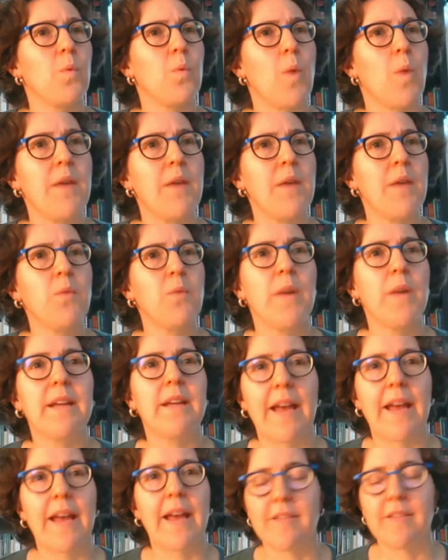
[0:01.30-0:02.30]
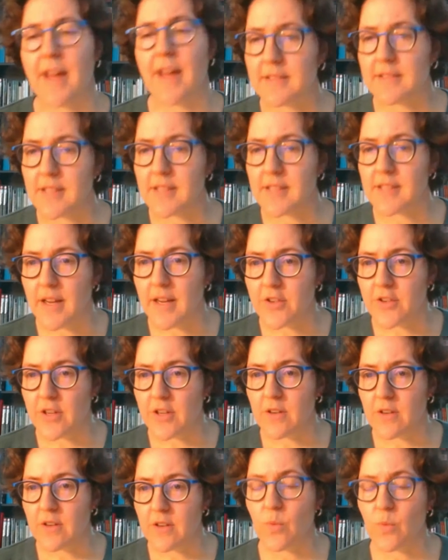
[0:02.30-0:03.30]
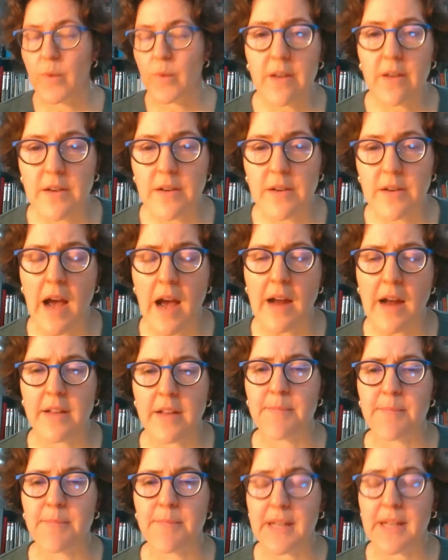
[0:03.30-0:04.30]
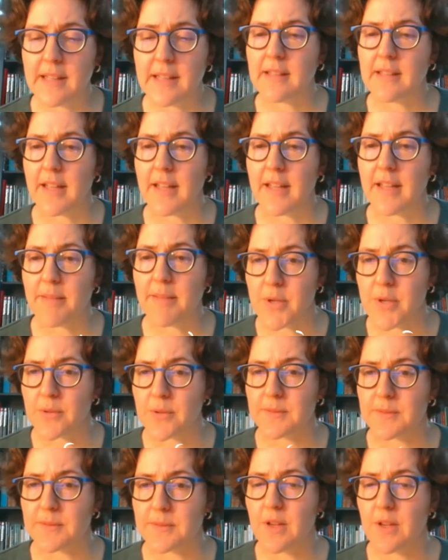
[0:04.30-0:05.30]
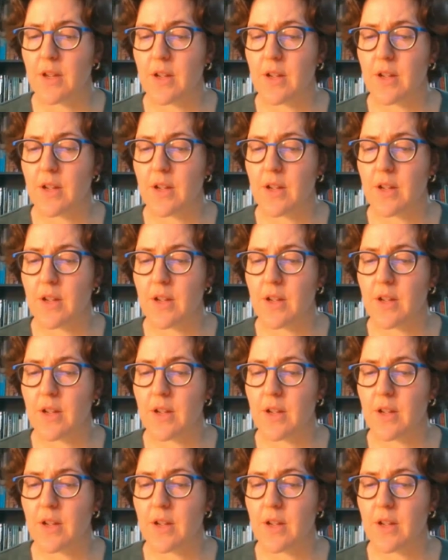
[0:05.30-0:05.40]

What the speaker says: when we get a vaccination, we are not immediately immune.